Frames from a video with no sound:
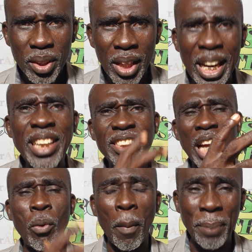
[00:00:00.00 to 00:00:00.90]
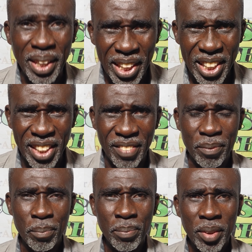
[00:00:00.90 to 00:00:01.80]
That is our beginning.
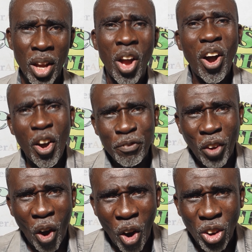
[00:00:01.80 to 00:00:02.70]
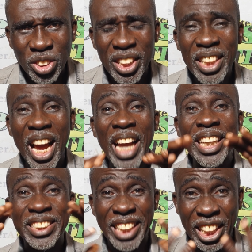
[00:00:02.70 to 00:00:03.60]
Of course, in
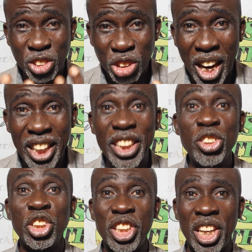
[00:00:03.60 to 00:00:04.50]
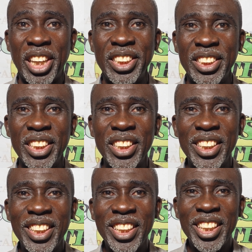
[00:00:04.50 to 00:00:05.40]
architectural engineering,
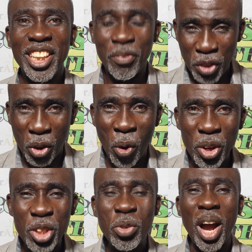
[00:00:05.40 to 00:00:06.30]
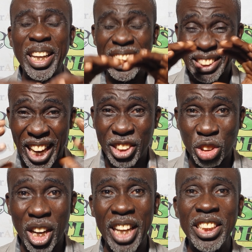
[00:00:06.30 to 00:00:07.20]
if you go into
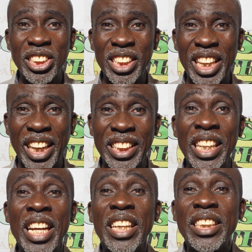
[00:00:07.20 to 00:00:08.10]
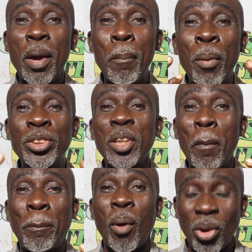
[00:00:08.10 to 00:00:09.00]
architectural engineering, the most
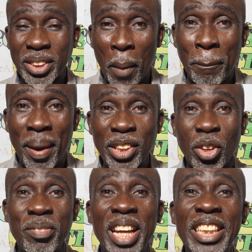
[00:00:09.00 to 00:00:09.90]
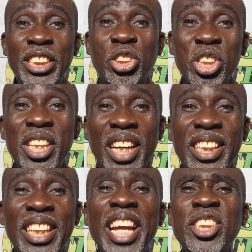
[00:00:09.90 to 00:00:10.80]
important part of the
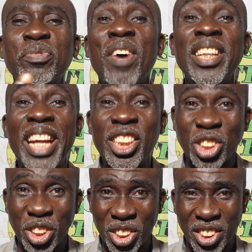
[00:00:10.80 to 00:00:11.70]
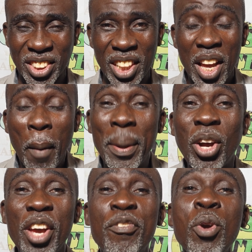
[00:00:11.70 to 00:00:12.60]
engineering is foundations.
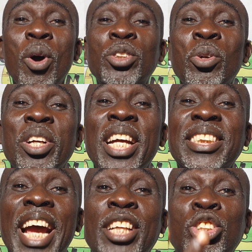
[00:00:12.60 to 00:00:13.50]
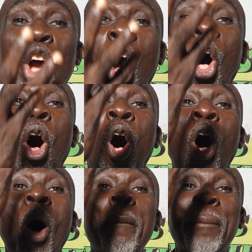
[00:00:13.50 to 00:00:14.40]
Because if you want to raise a
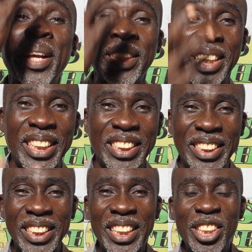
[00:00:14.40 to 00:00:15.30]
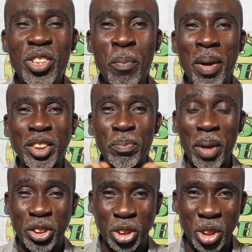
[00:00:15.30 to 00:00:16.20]
tall building, you must
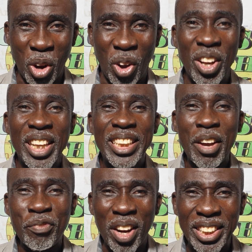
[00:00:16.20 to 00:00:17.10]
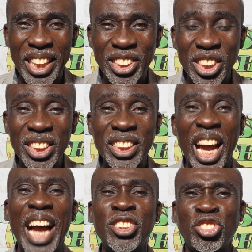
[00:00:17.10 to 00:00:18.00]
make sure the foundations
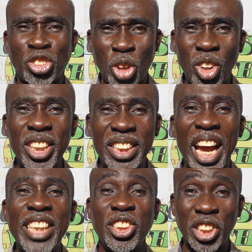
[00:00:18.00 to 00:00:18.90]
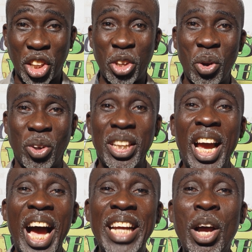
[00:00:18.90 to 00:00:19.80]
are solid and secured.
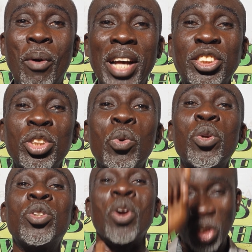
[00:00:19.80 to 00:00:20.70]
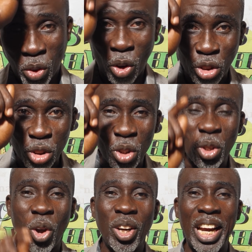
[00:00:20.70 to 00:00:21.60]
Otherwise, you will not continue
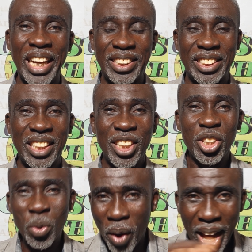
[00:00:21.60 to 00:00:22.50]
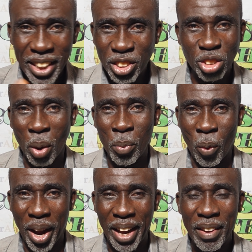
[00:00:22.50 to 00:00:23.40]
your length. You end
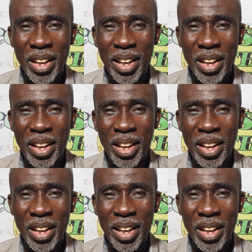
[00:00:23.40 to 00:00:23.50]
somewhere.